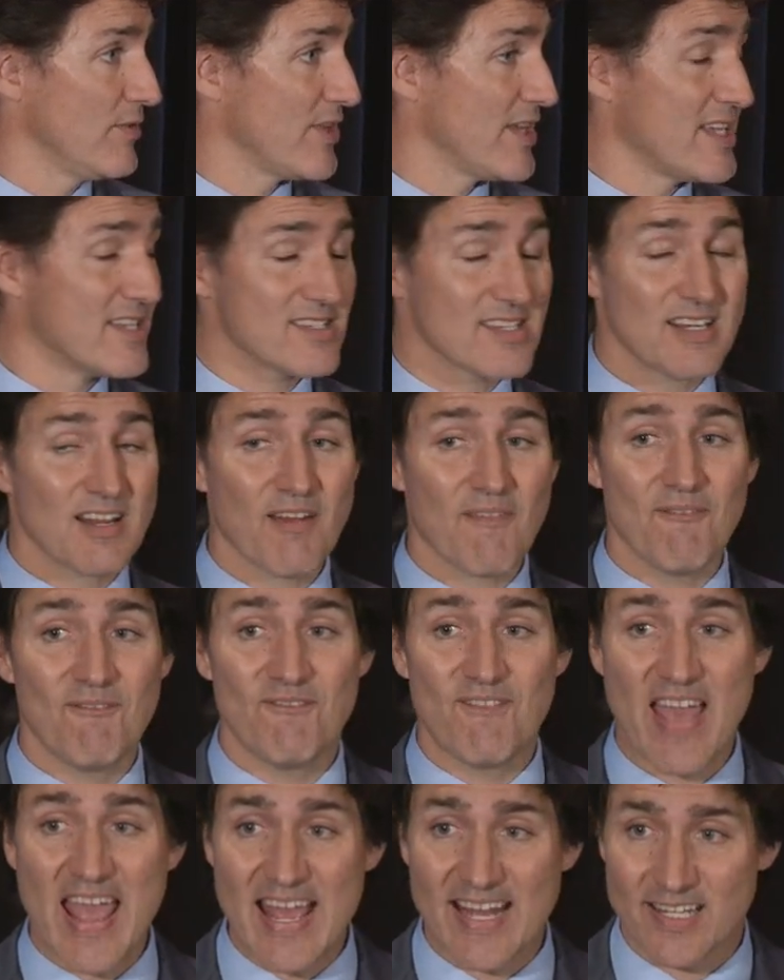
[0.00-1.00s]
is an
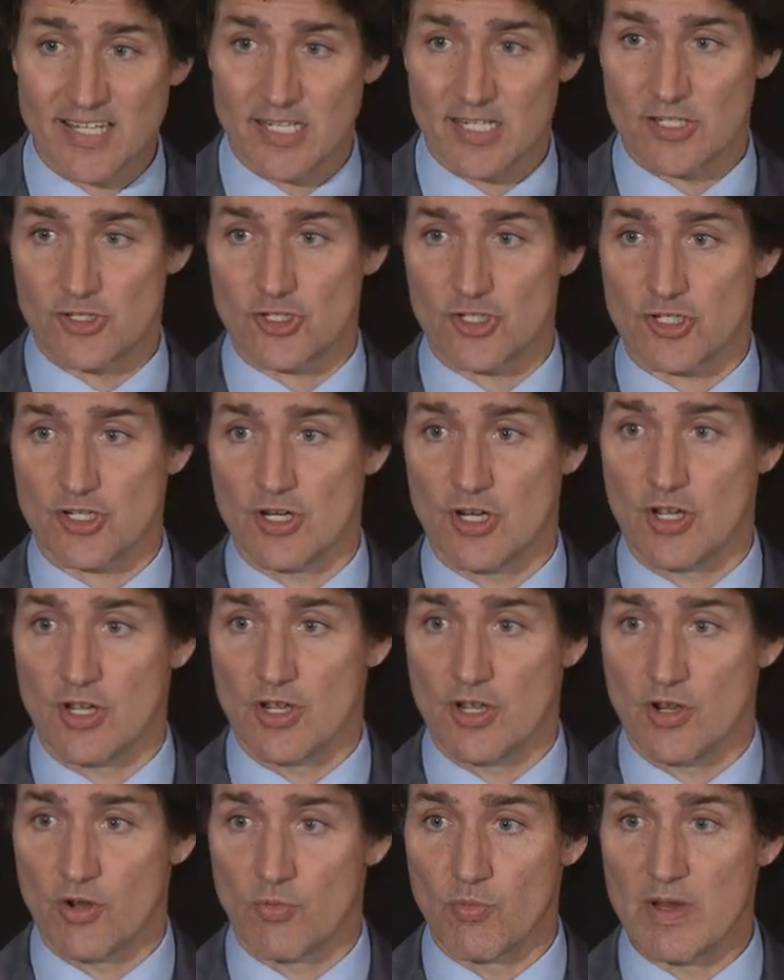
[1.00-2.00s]
advantage
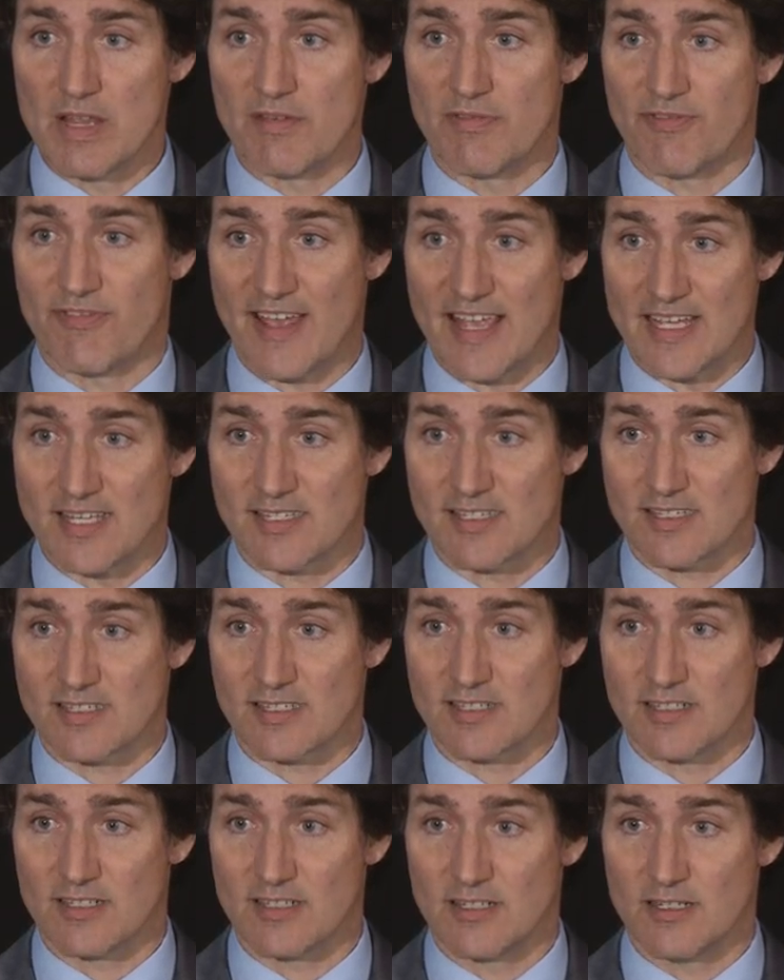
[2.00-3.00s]
we
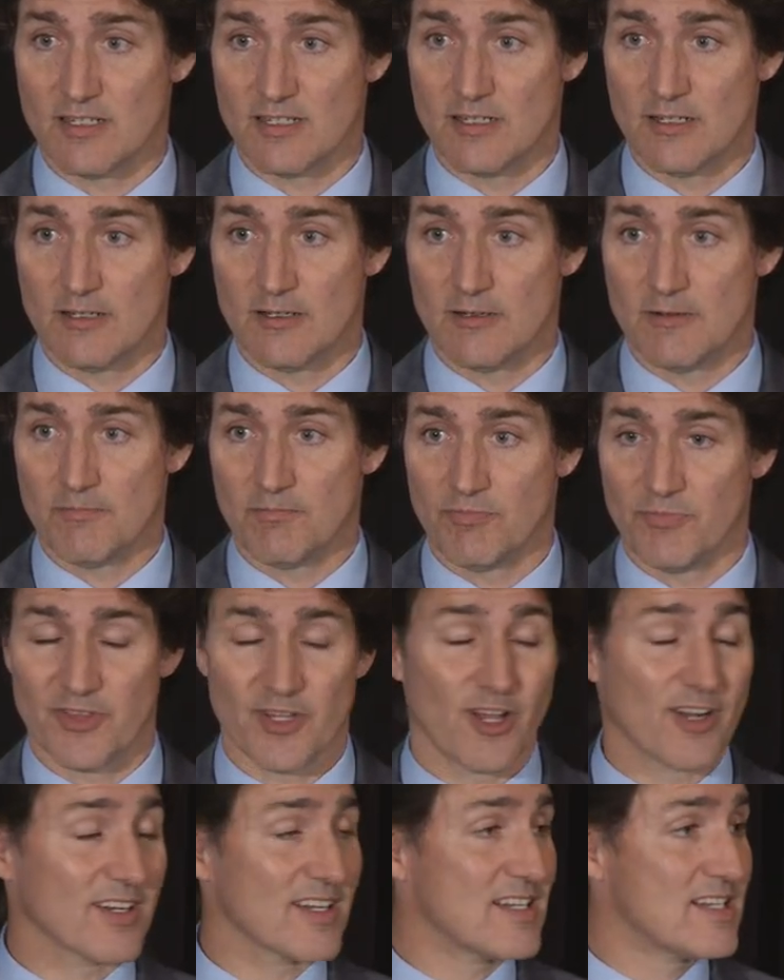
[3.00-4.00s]
face,
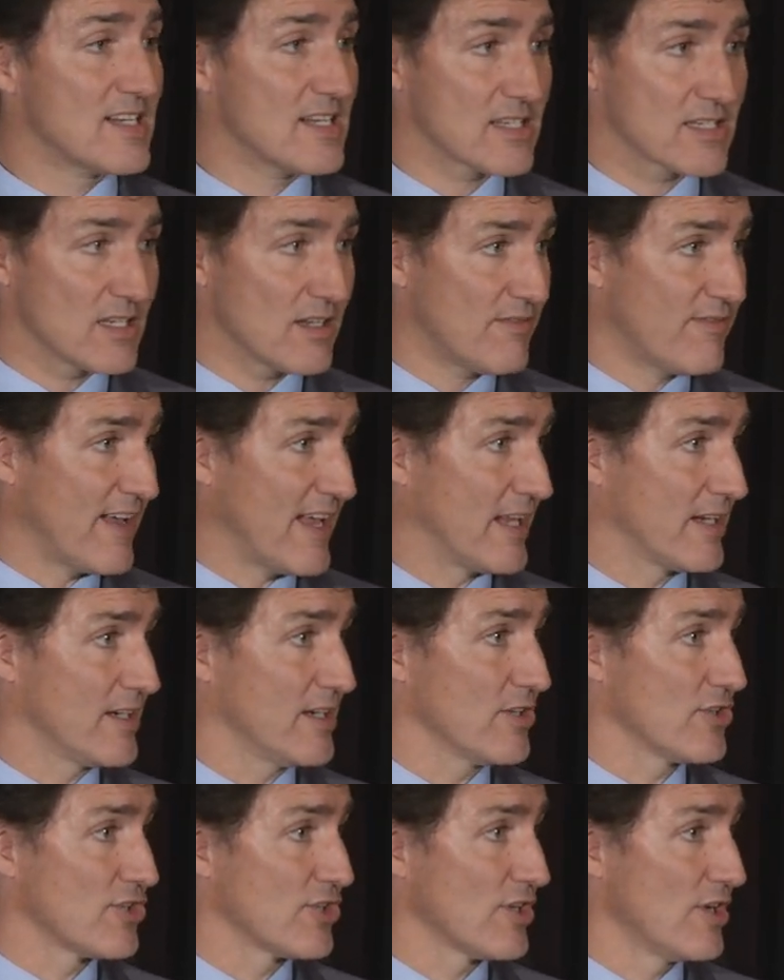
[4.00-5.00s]
not a
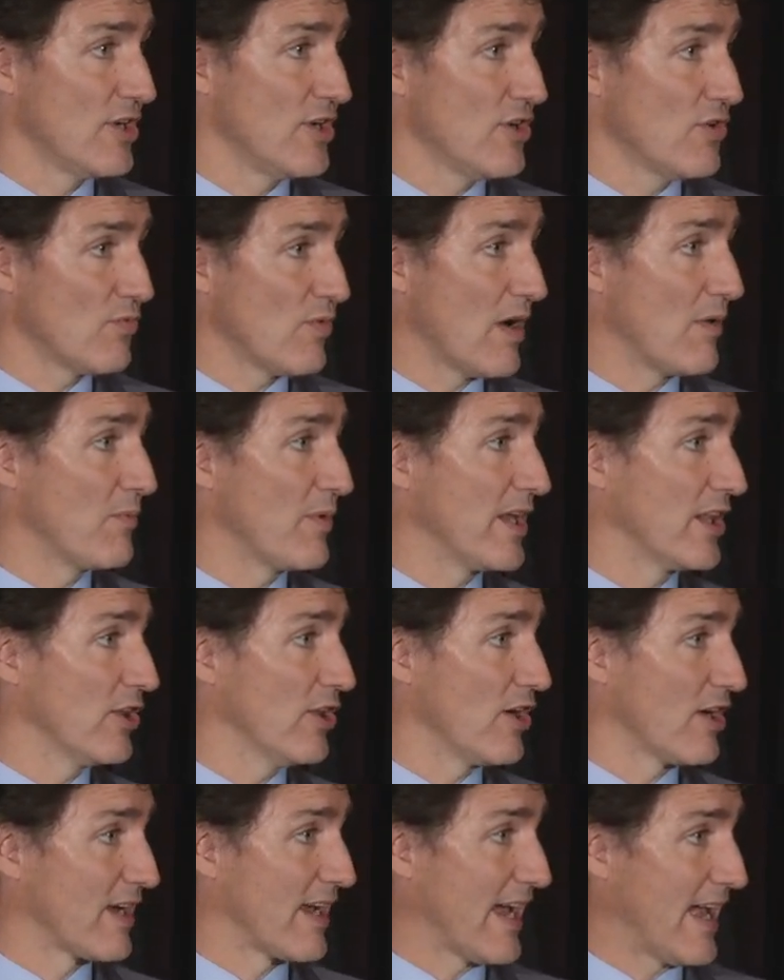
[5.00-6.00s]
disadvantage when we
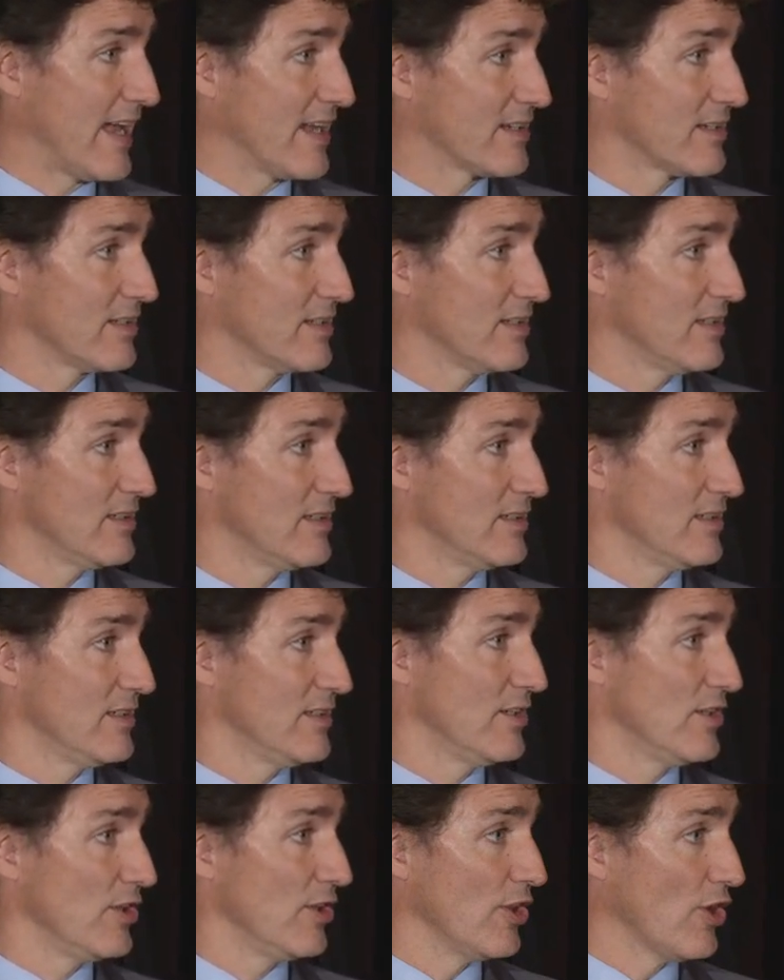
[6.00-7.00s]
look at
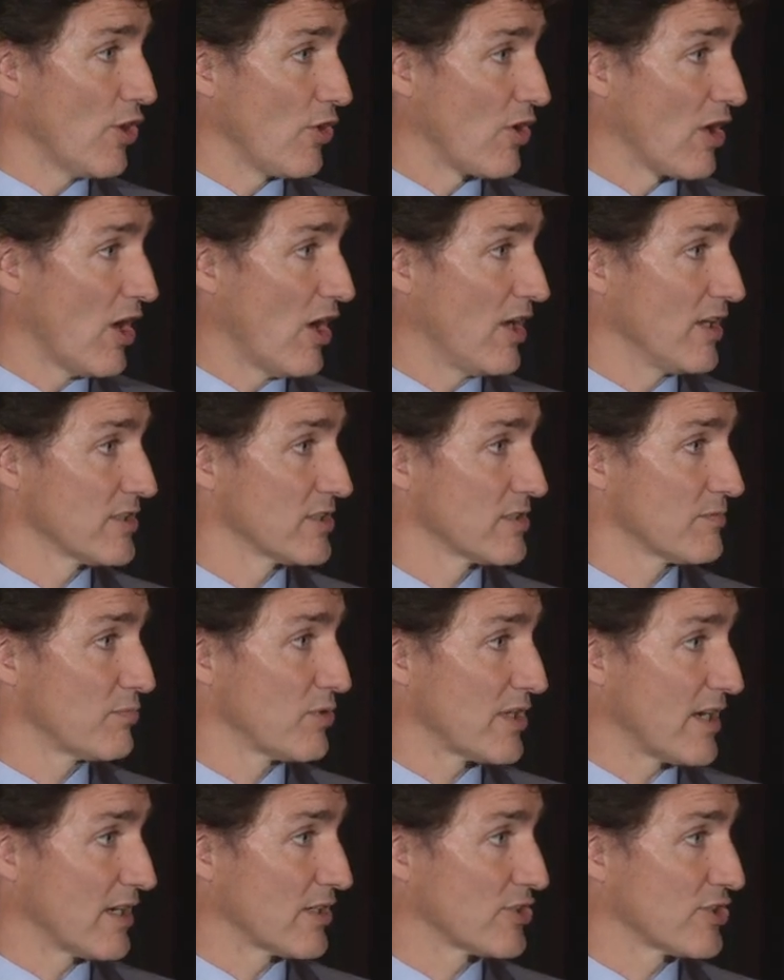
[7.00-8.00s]
low-cost
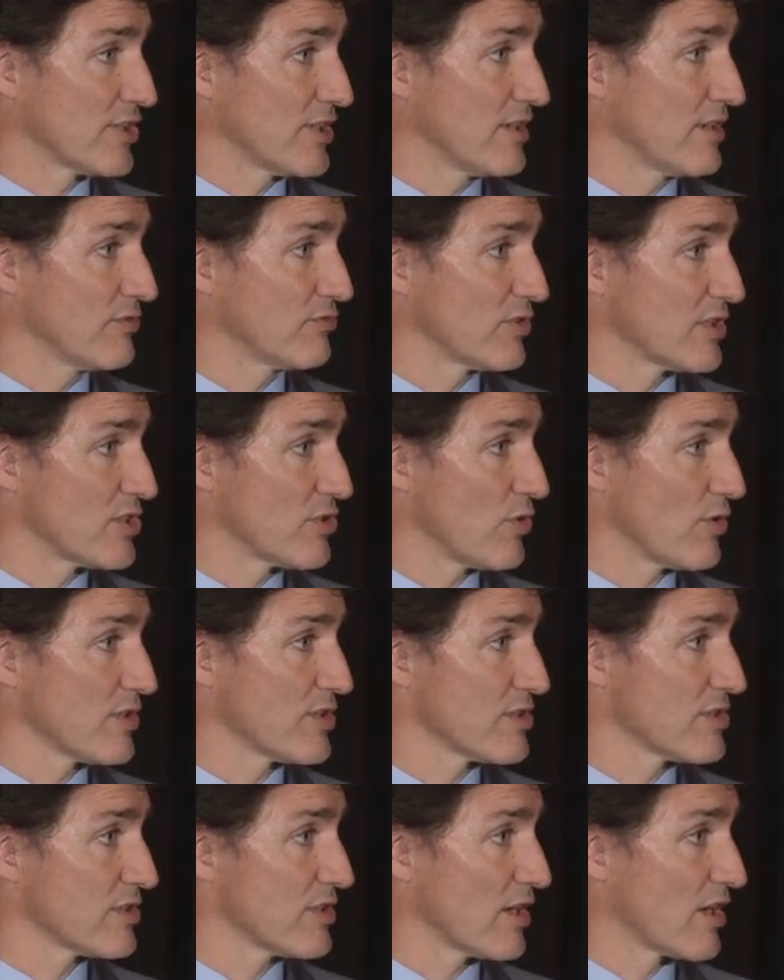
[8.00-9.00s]
production and
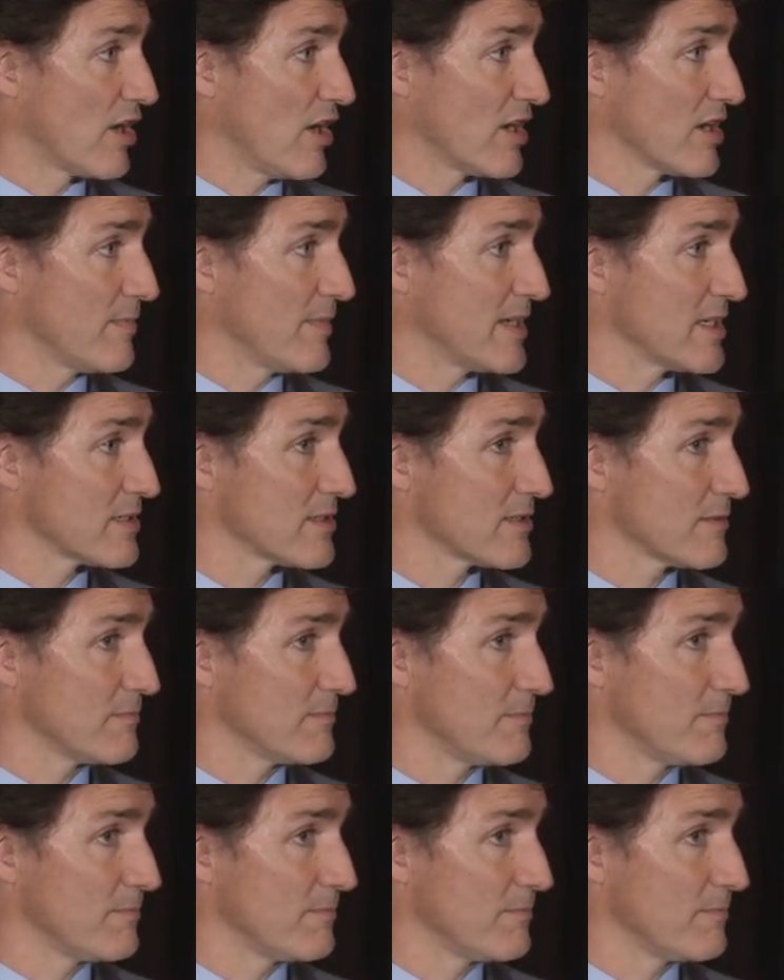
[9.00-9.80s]
resource economies.